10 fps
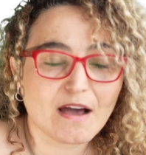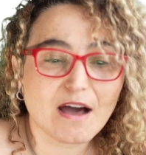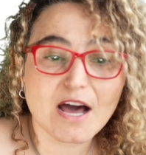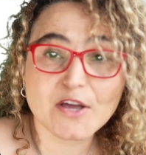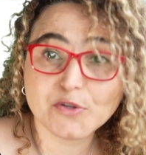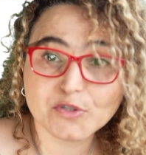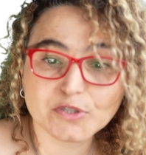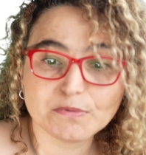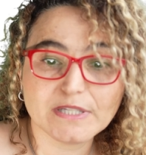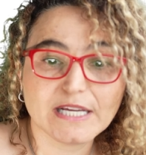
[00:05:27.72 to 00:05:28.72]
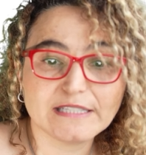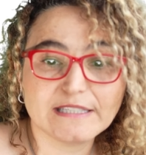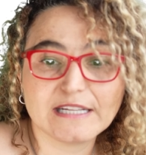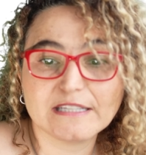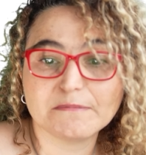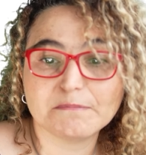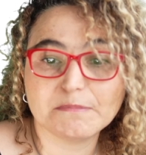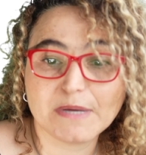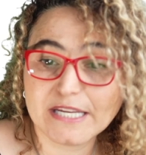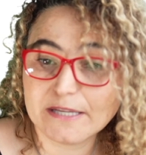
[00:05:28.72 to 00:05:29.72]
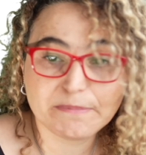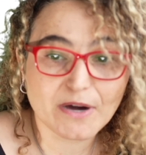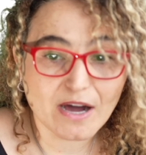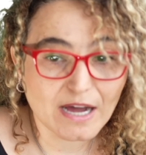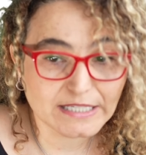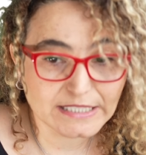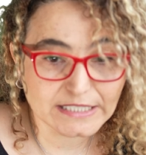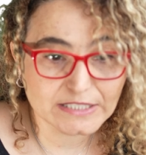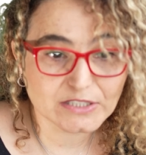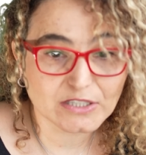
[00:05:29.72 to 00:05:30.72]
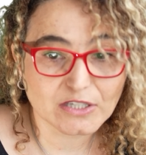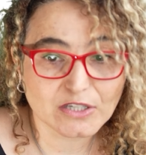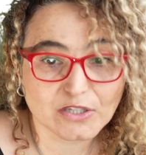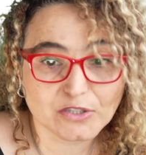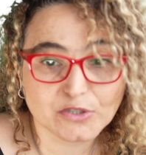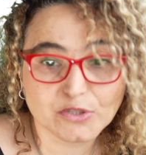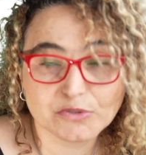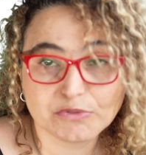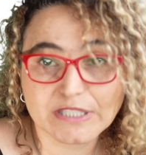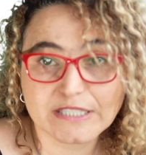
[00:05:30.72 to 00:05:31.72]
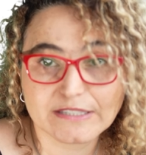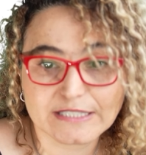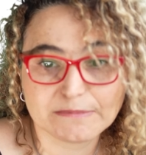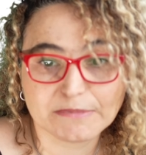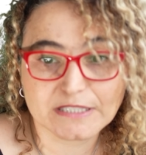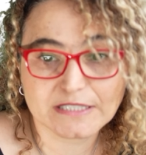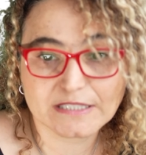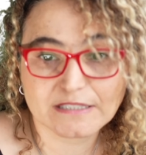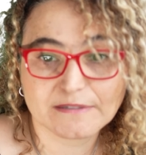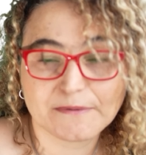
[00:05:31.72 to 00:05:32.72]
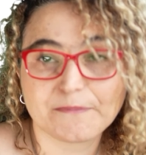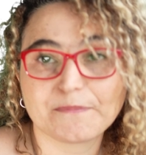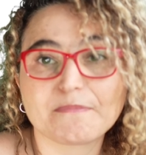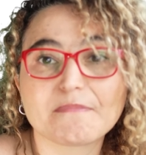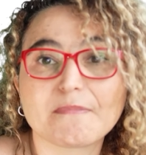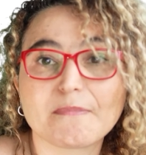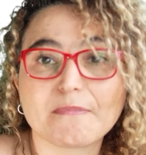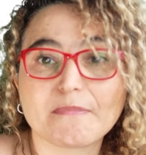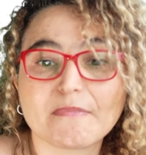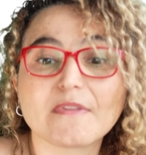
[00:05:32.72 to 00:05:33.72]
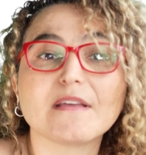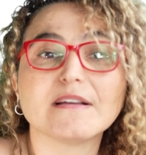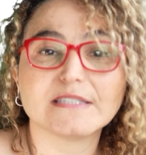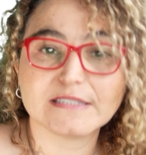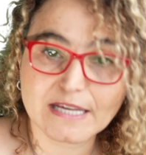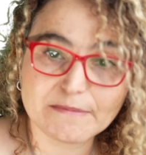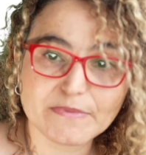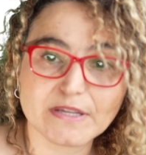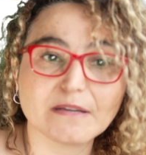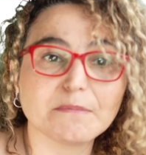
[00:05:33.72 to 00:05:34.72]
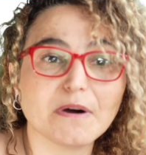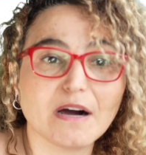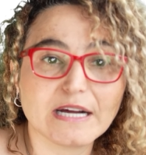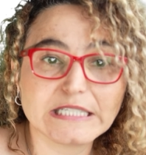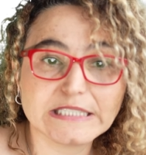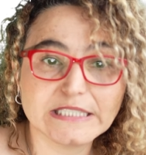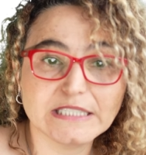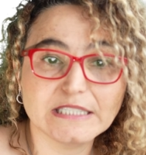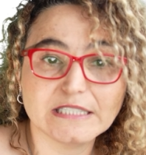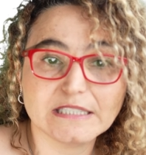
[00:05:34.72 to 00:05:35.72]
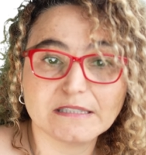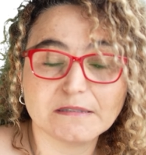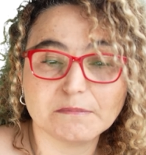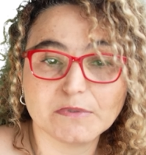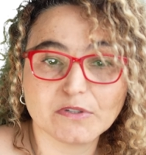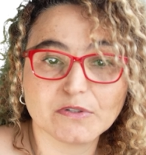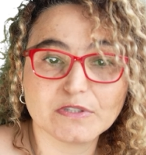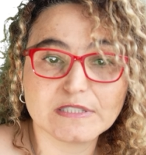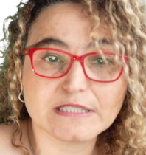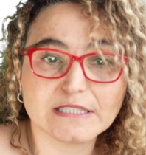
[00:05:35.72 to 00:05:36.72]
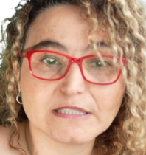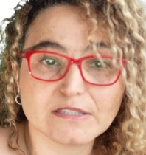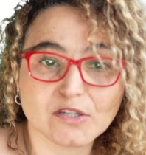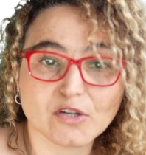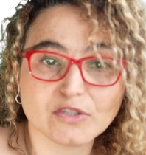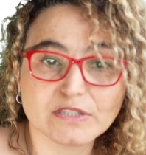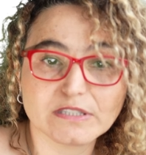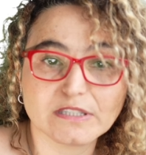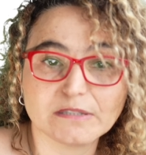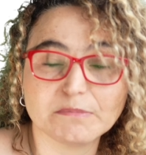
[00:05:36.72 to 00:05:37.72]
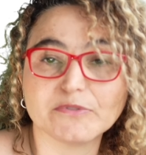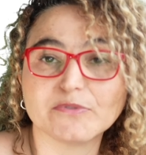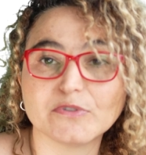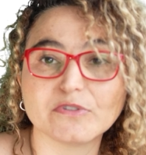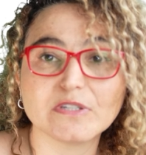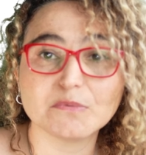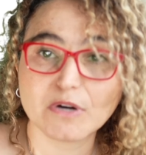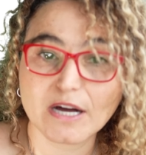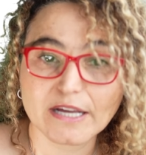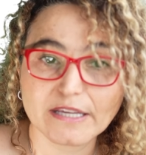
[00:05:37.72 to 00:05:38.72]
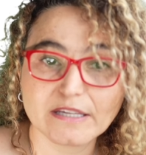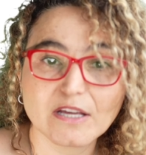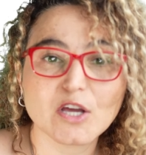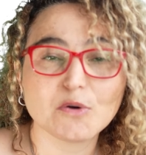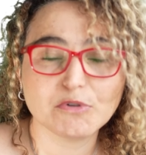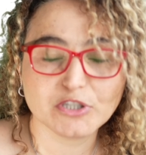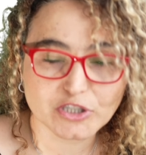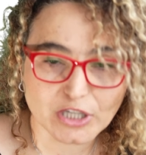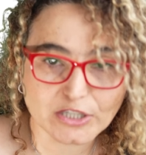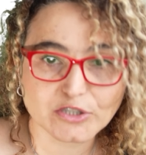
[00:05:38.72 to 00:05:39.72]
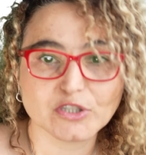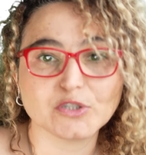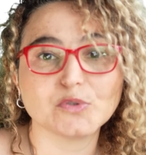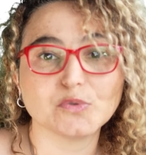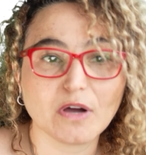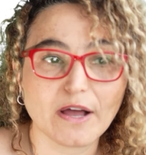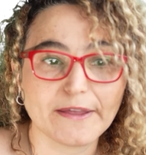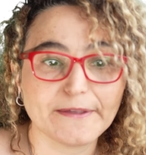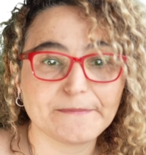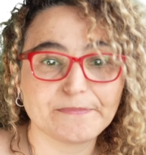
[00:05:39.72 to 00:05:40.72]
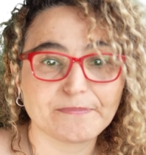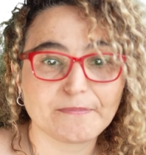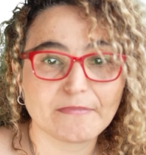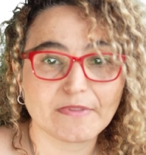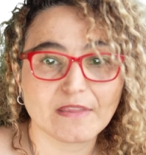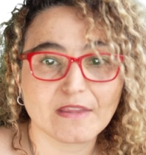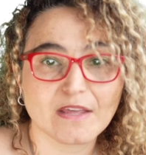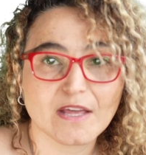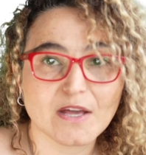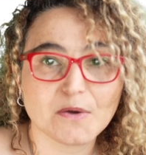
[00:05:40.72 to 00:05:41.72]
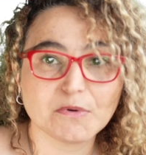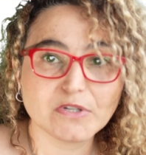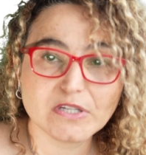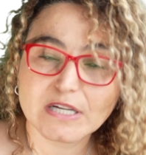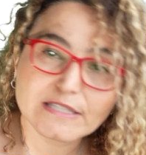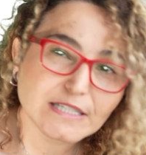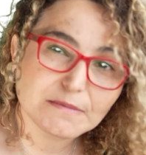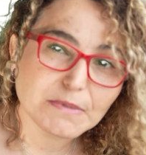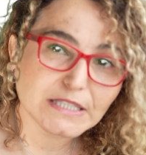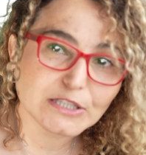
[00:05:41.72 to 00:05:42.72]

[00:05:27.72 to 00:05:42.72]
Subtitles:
I usually attend many parties during Christmas. Same thing, party, because there's a consonant before the Y, we change it to I. What do you guys think about